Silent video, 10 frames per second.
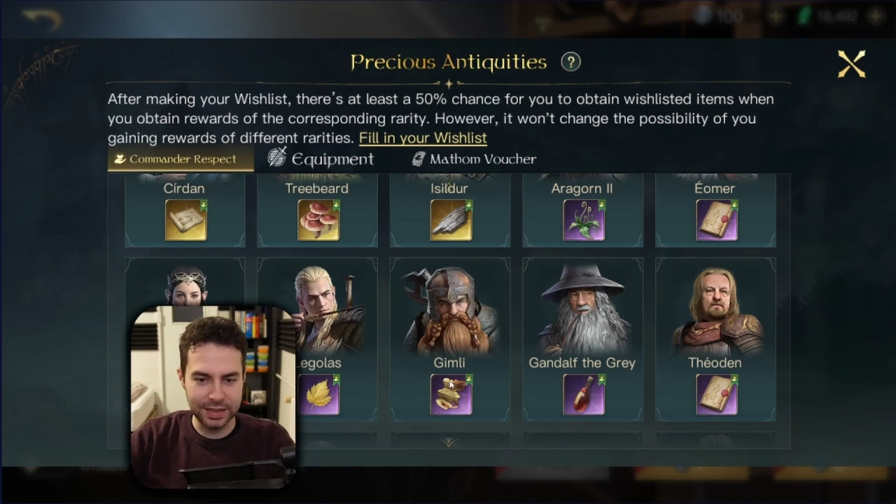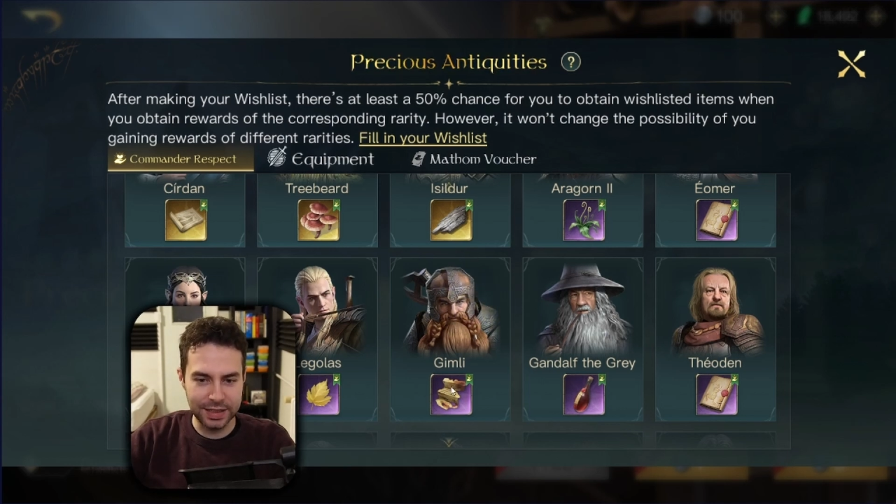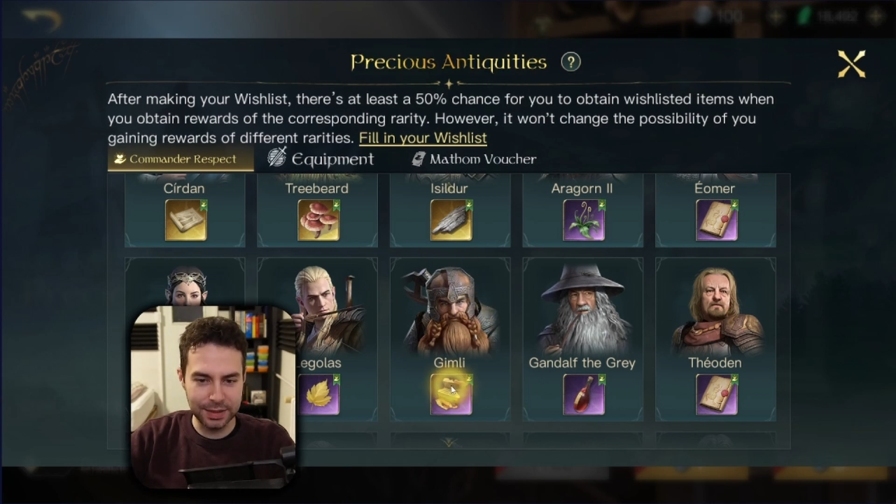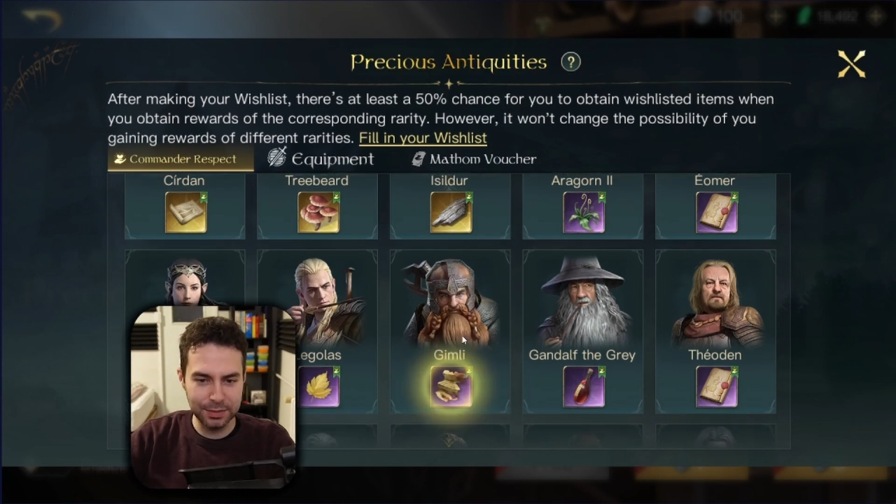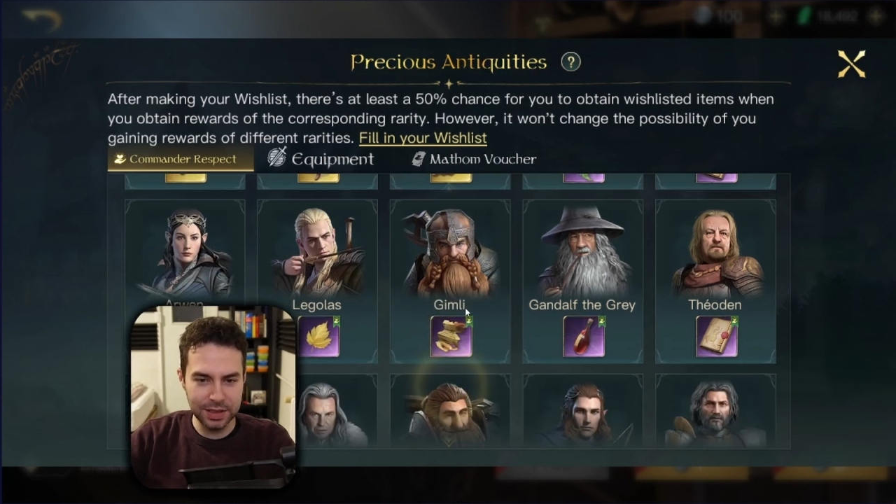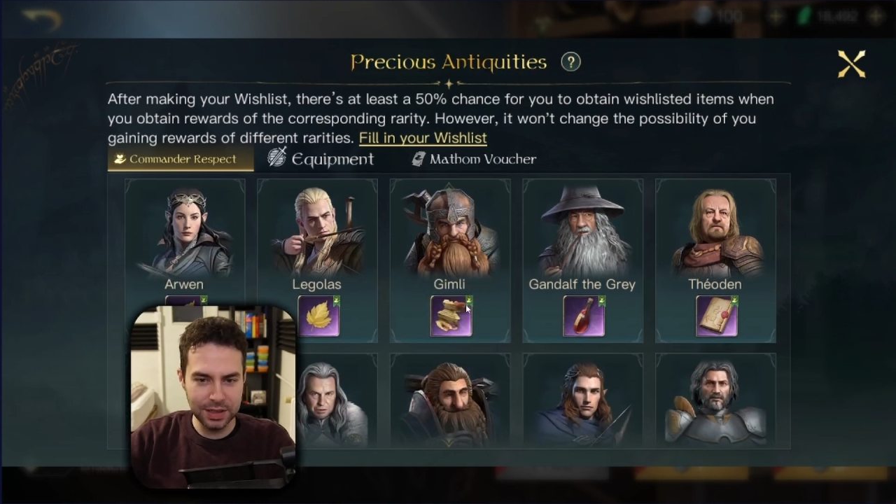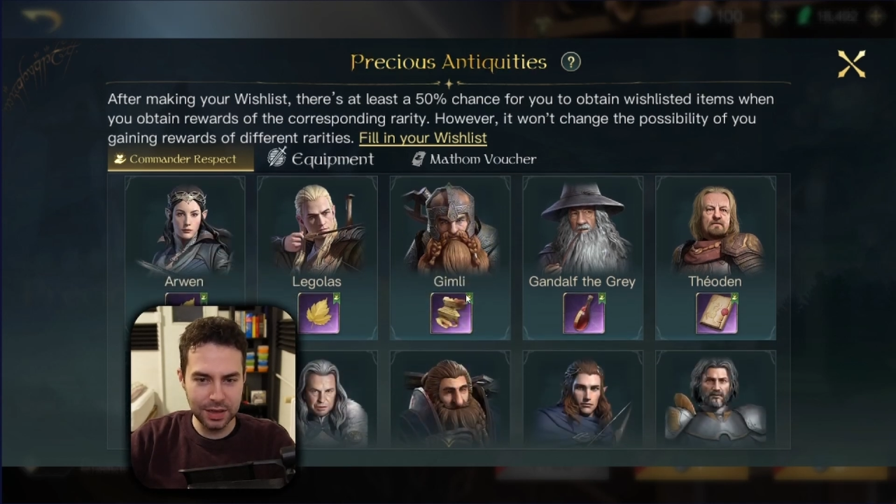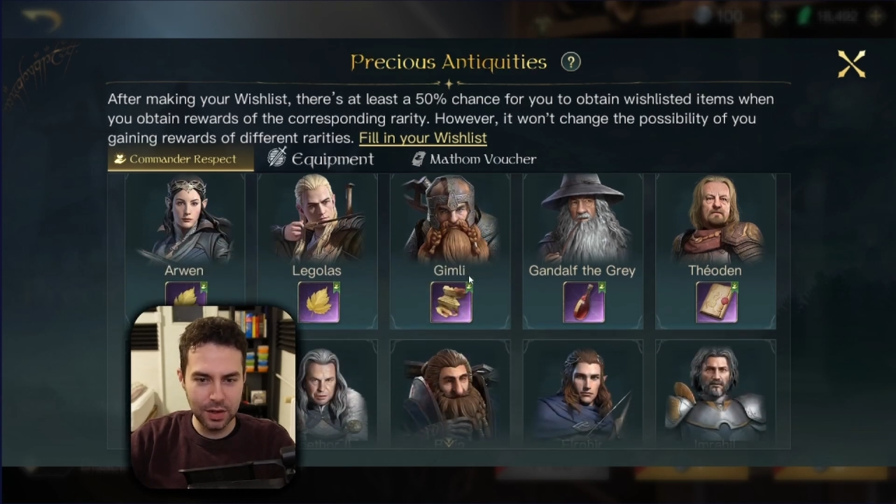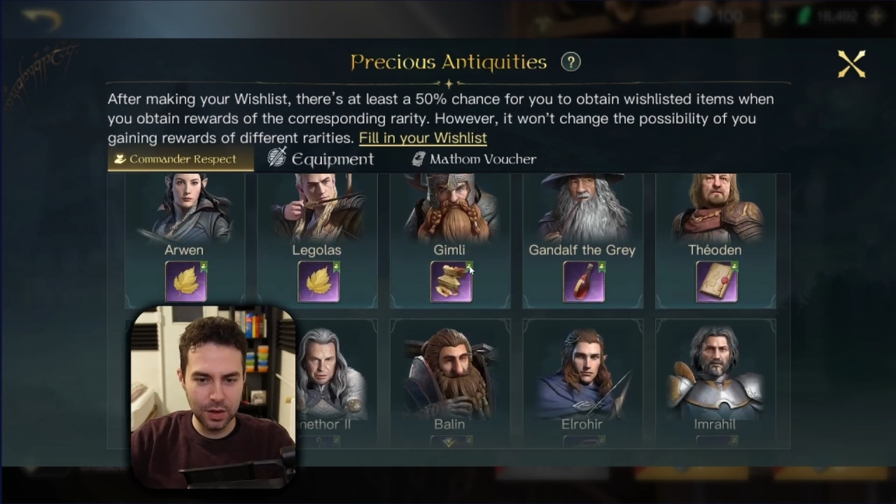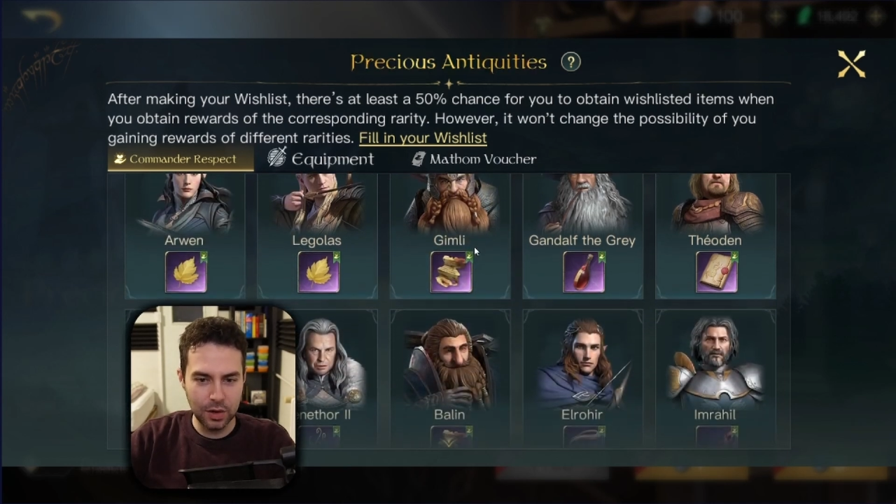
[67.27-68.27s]
Gimli
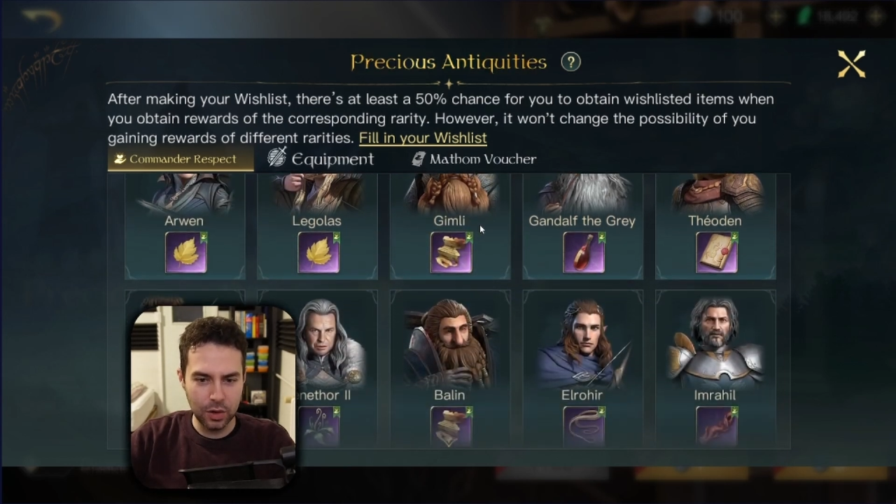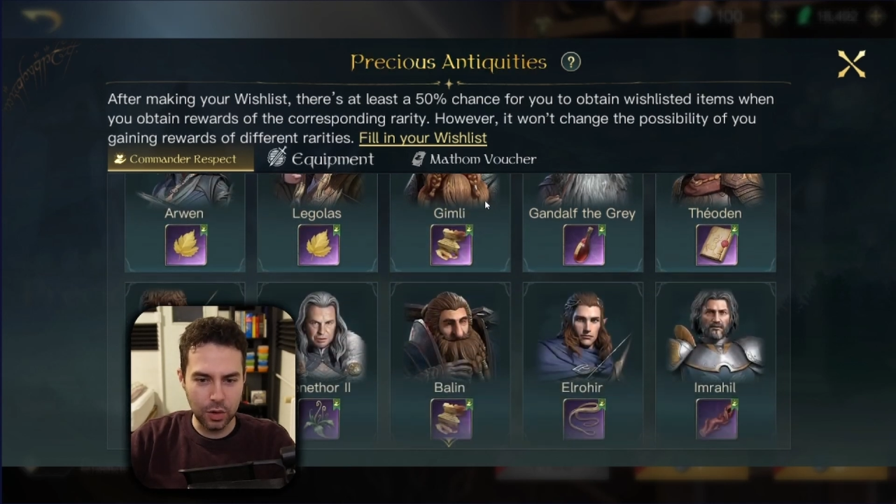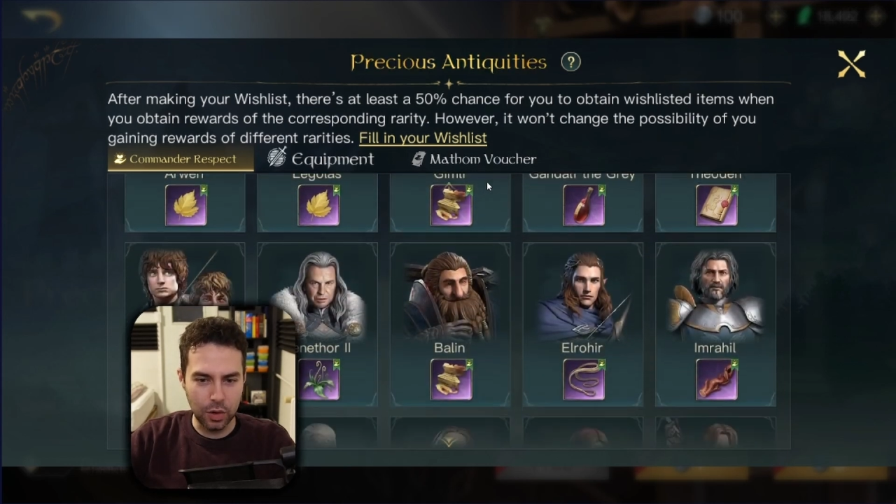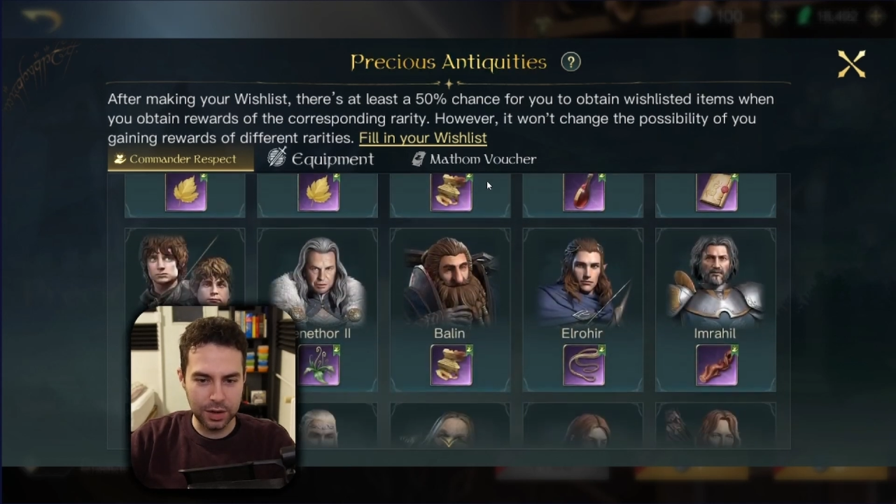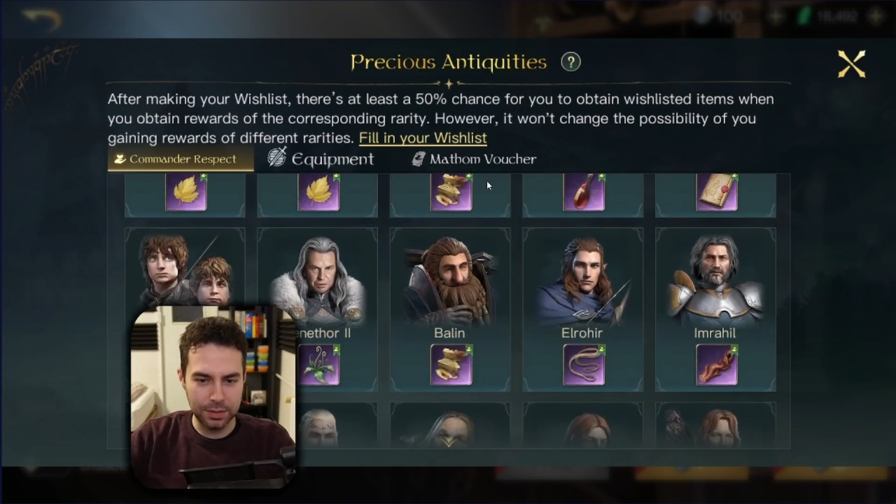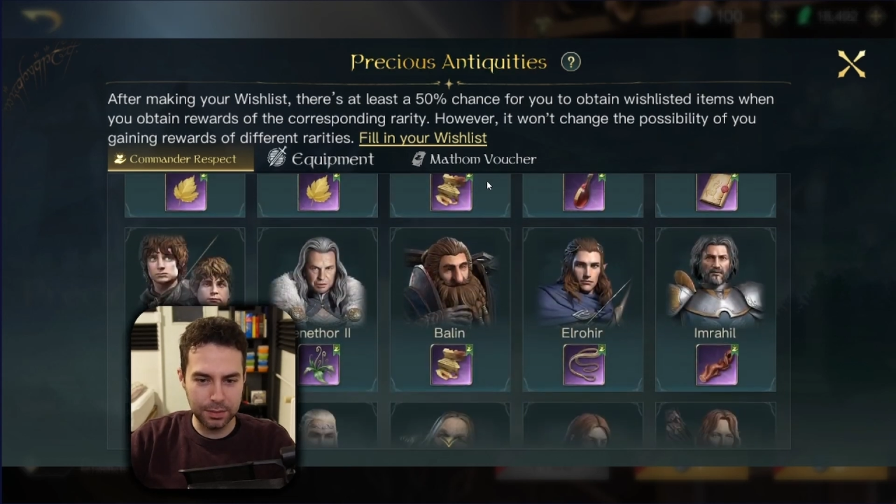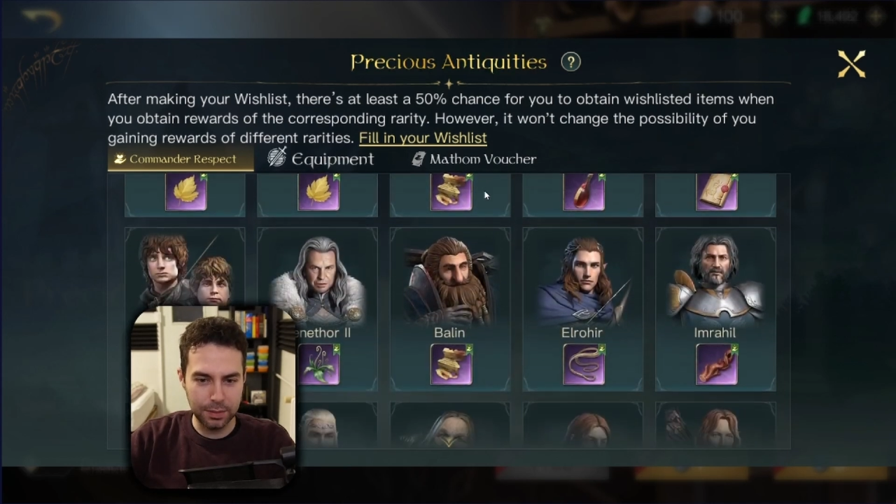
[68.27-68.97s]
or